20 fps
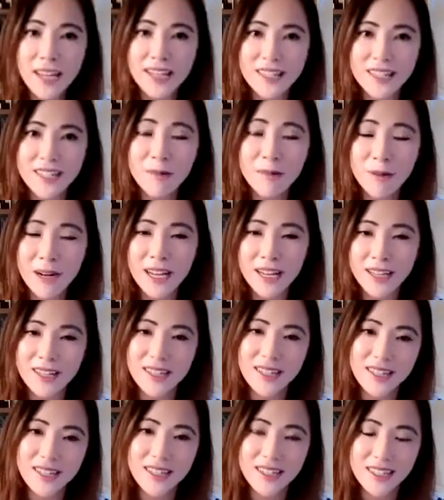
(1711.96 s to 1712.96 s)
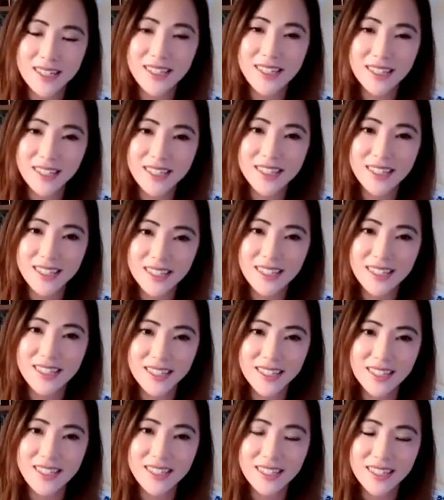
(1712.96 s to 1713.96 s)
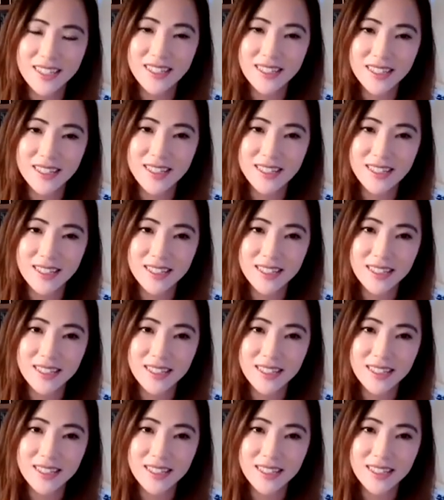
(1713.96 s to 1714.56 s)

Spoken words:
characteristics. Can you talk